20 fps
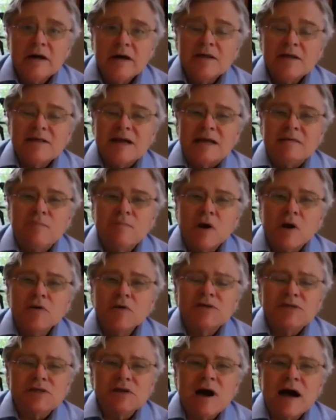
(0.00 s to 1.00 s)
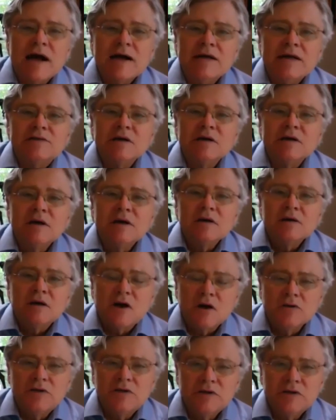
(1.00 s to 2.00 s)
that both sides go
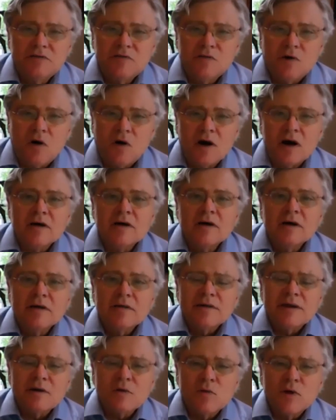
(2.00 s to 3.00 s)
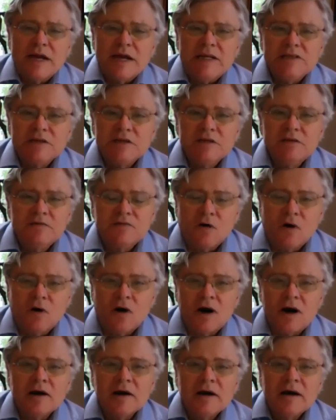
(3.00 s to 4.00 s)
too far, they reach too far.